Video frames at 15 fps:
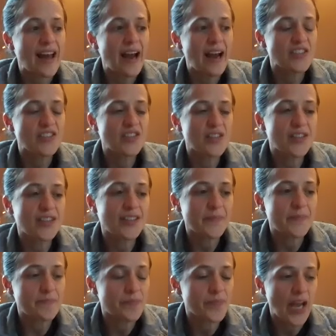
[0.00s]

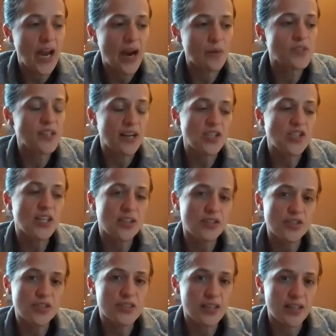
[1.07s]
I was actually
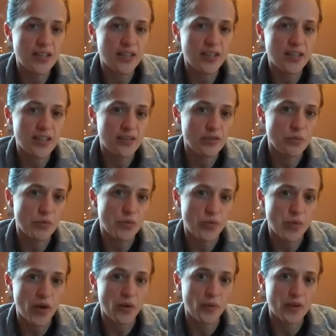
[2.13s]
interested in it even
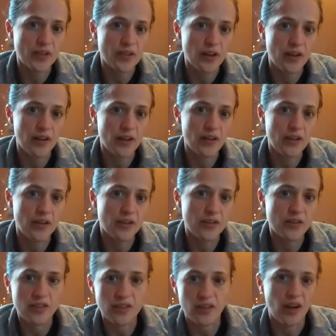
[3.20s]
before I went
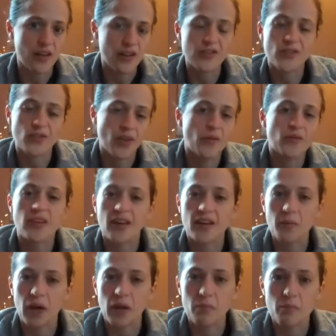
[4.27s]
to college. So that was kind
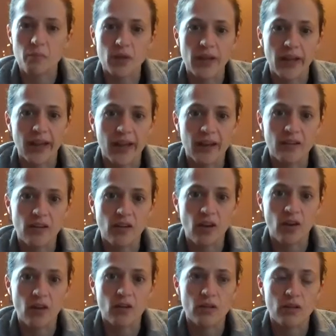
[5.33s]
of my plan
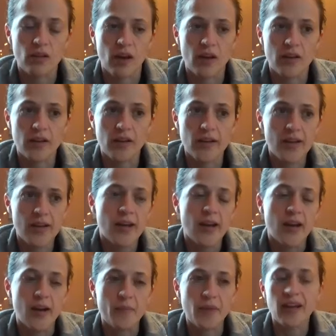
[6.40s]
all along.
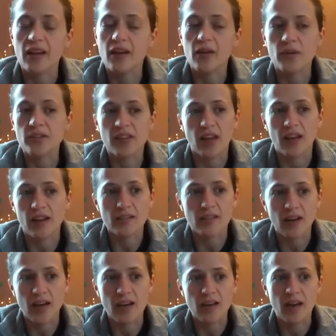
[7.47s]
And I always thought
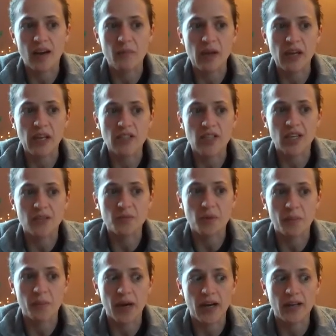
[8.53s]
I may change
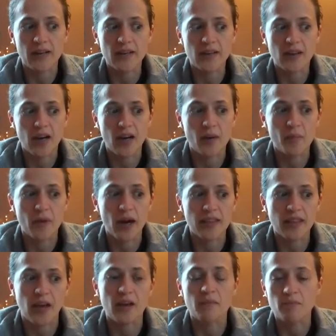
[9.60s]
my mind. I
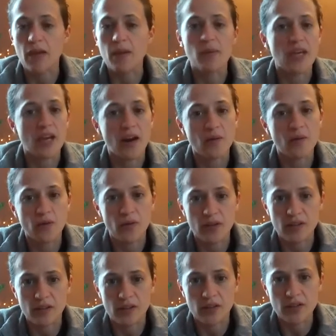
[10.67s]
thought maybe I would go
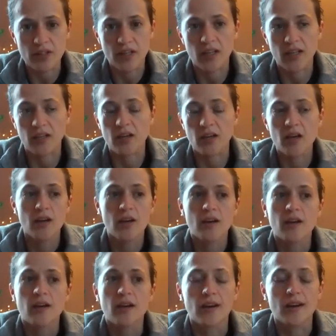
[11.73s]
into nursing
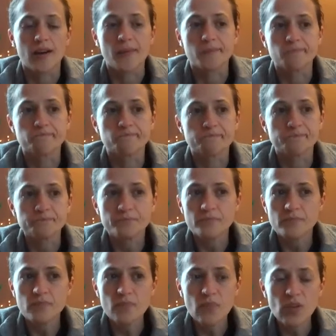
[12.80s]
um,
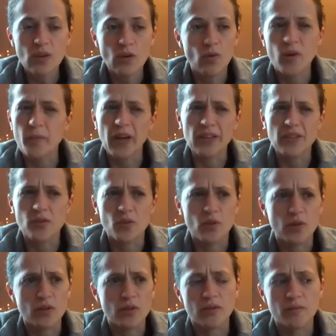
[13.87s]
or med
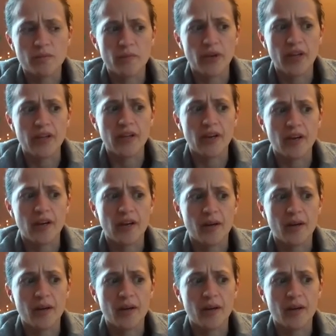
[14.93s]
school, but